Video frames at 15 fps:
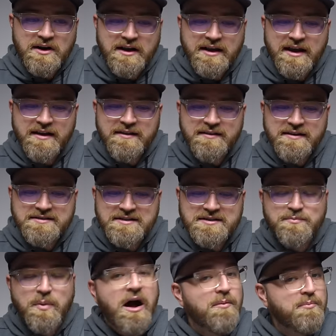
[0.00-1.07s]
again, this is
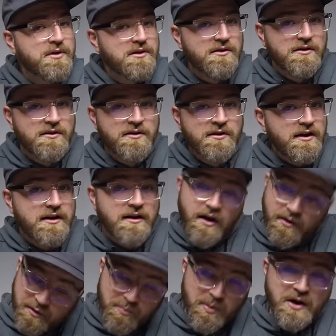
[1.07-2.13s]
popular in
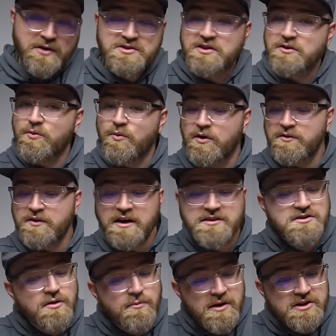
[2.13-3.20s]
other parts of the world, not
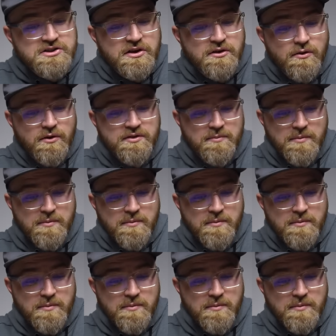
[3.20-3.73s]
so much in North